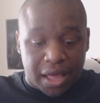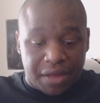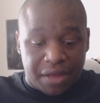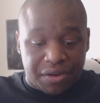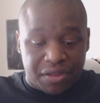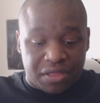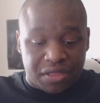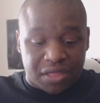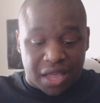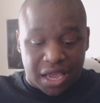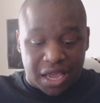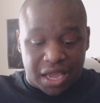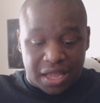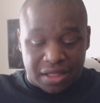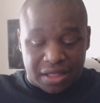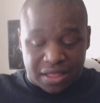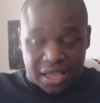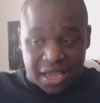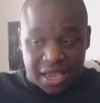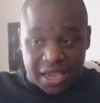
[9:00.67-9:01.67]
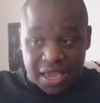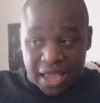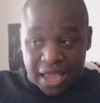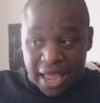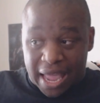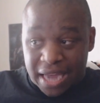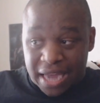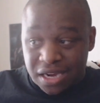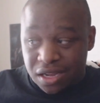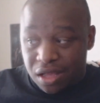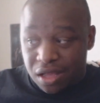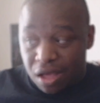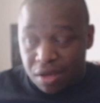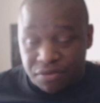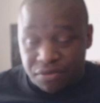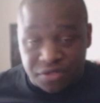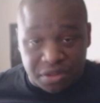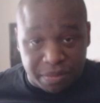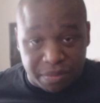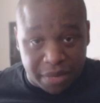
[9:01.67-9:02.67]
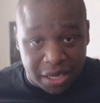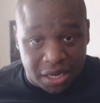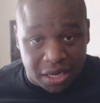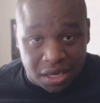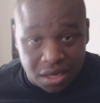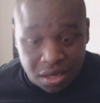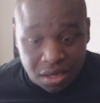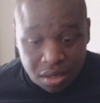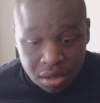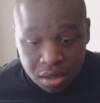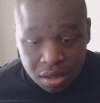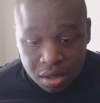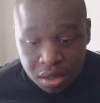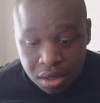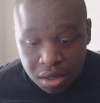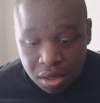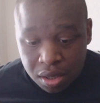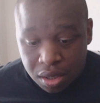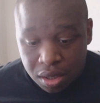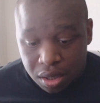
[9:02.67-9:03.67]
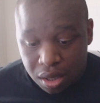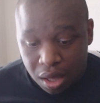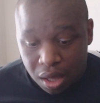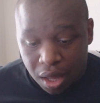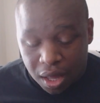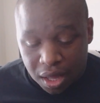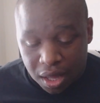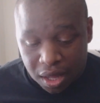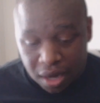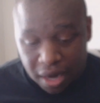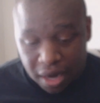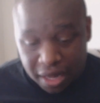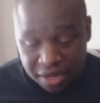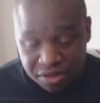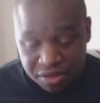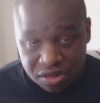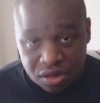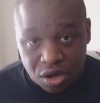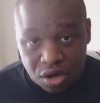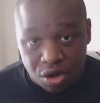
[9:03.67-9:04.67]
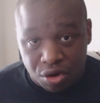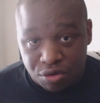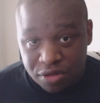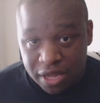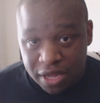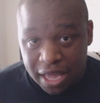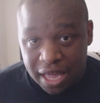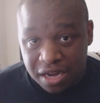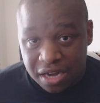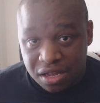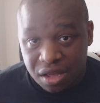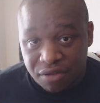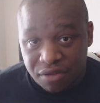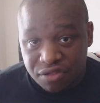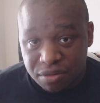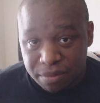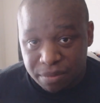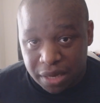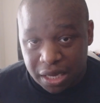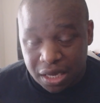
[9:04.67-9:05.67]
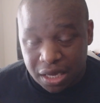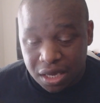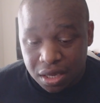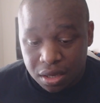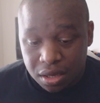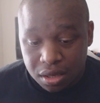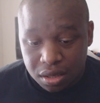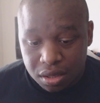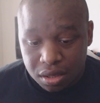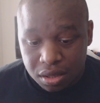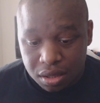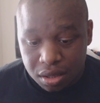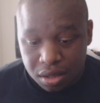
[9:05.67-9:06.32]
And they handcuffed me like so. They handcuffed me.